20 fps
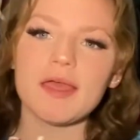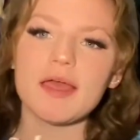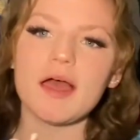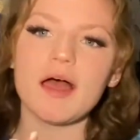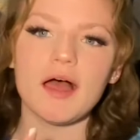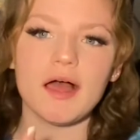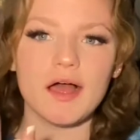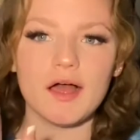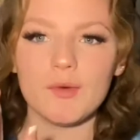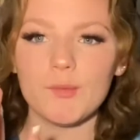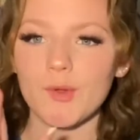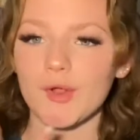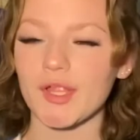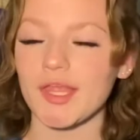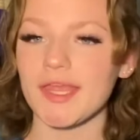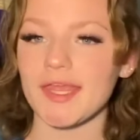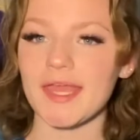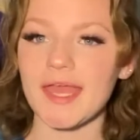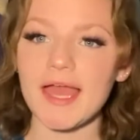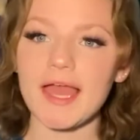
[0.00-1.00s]

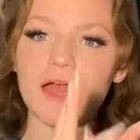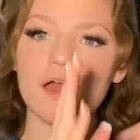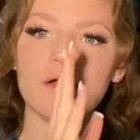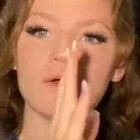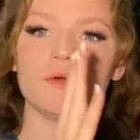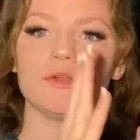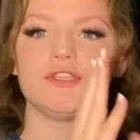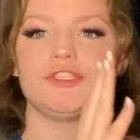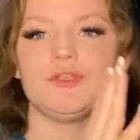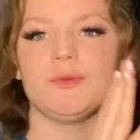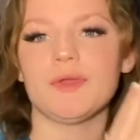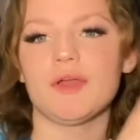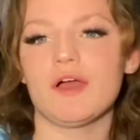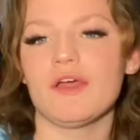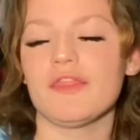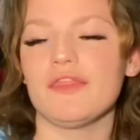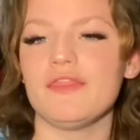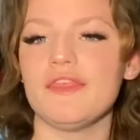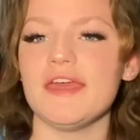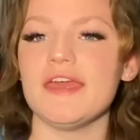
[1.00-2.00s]
working out, doing all
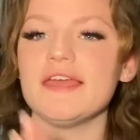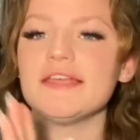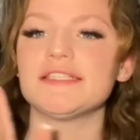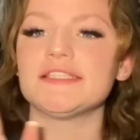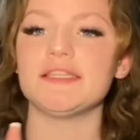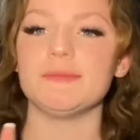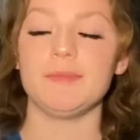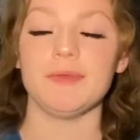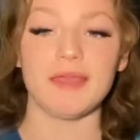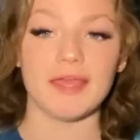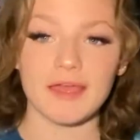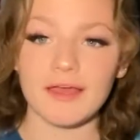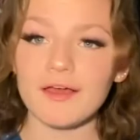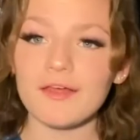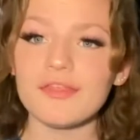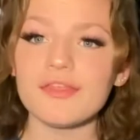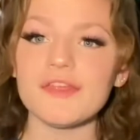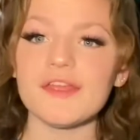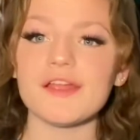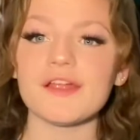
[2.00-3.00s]
this to be
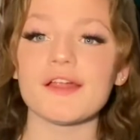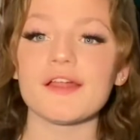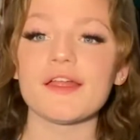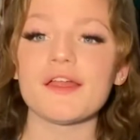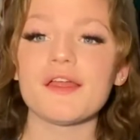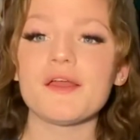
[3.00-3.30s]
healthier.